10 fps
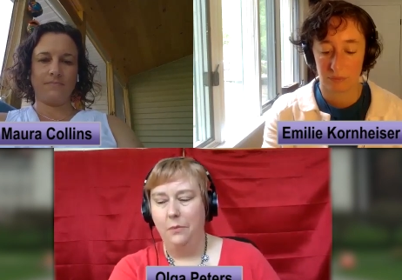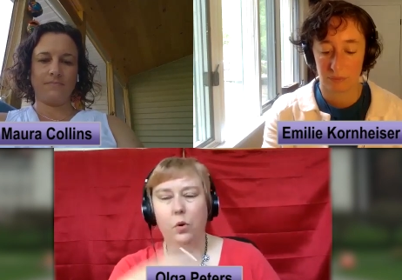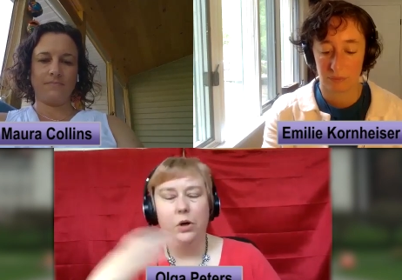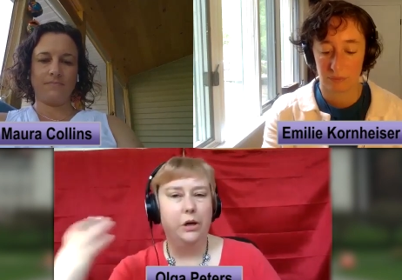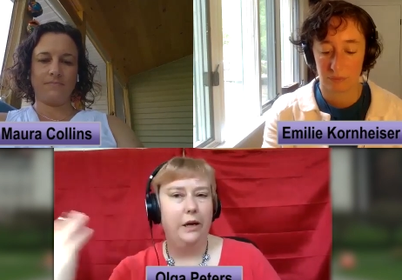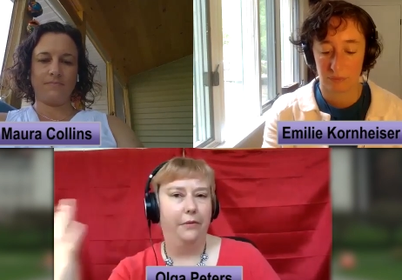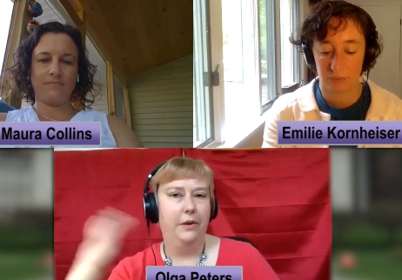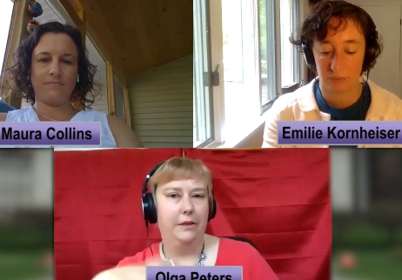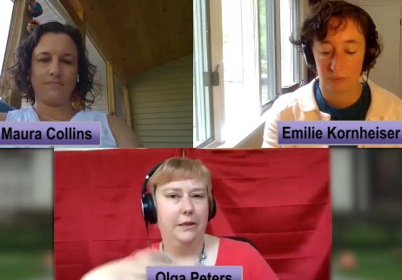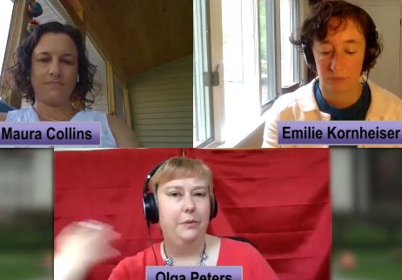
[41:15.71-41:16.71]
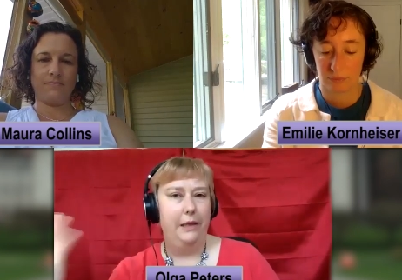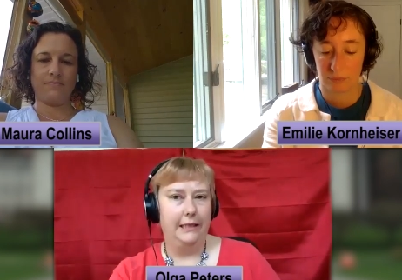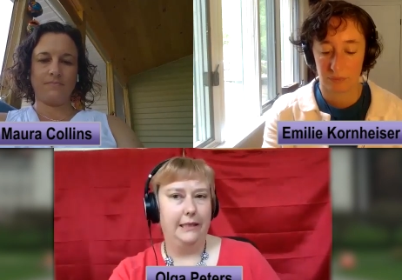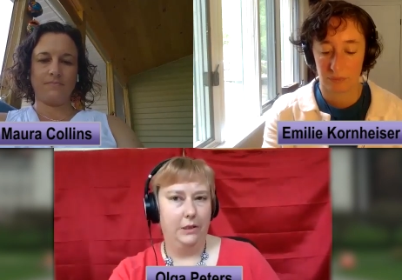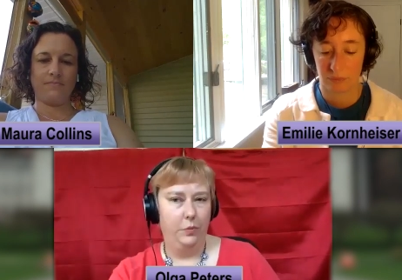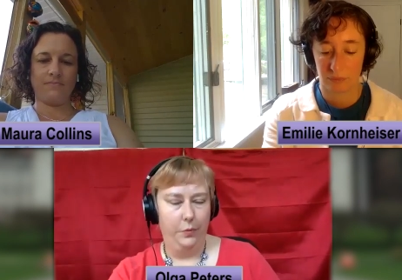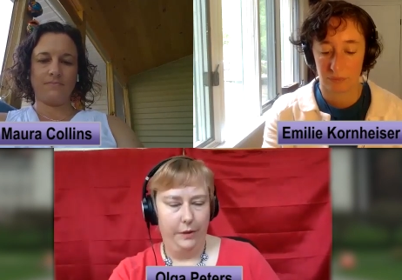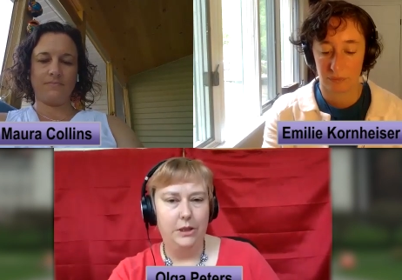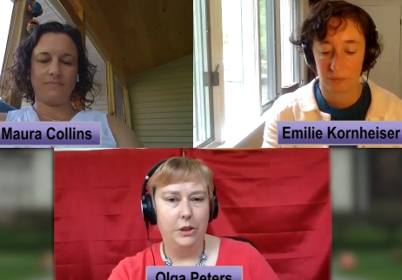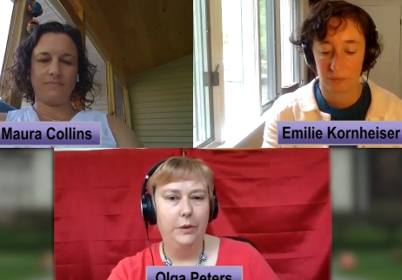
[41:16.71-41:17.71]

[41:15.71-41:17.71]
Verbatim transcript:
Speaker 1: I'm wondering if there's some places where we do